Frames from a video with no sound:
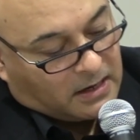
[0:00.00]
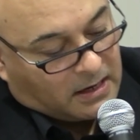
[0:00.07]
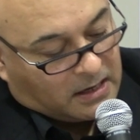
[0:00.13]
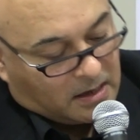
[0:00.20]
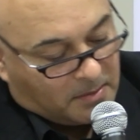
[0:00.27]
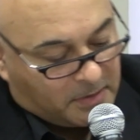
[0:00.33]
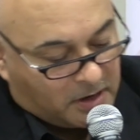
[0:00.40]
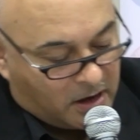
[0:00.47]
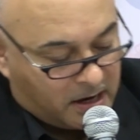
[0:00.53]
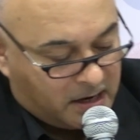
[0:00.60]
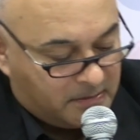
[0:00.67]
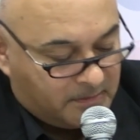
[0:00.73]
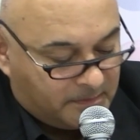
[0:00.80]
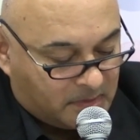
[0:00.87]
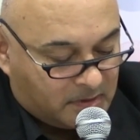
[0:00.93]
And number
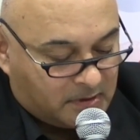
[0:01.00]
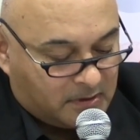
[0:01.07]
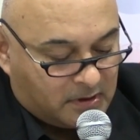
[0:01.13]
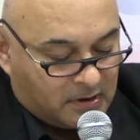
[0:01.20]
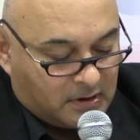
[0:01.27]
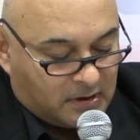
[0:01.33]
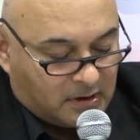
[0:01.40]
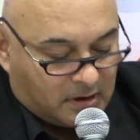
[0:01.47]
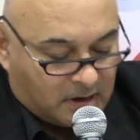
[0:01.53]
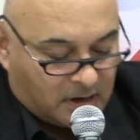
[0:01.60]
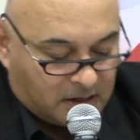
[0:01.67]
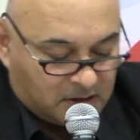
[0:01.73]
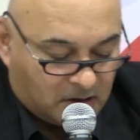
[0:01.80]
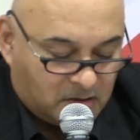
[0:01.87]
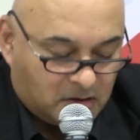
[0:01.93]
nine,
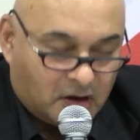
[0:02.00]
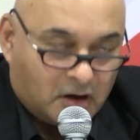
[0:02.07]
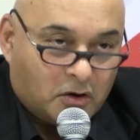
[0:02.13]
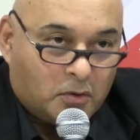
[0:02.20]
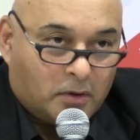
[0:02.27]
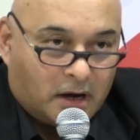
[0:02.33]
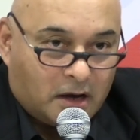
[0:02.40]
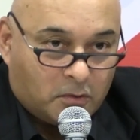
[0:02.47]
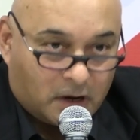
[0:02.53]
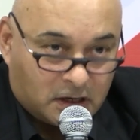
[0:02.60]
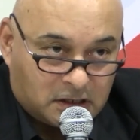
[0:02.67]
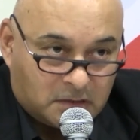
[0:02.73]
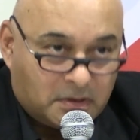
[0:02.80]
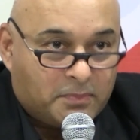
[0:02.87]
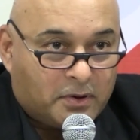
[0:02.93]
I don't know, I
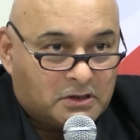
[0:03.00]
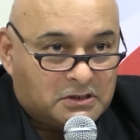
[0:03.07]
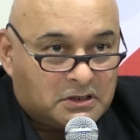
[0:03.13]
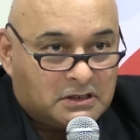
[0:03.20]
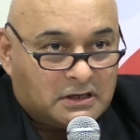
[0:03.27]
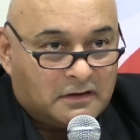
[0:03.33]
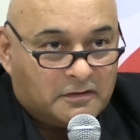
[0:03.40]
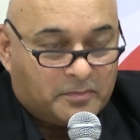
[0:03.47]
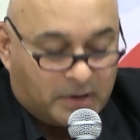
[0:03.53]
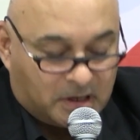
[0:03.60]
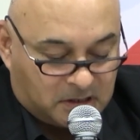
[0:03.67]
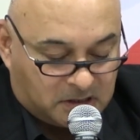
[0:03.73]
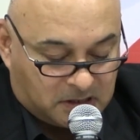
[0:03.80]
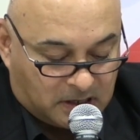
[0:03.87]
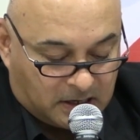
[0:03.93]
want to be positive,
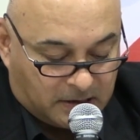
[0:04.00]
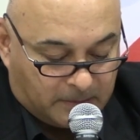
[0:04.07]
but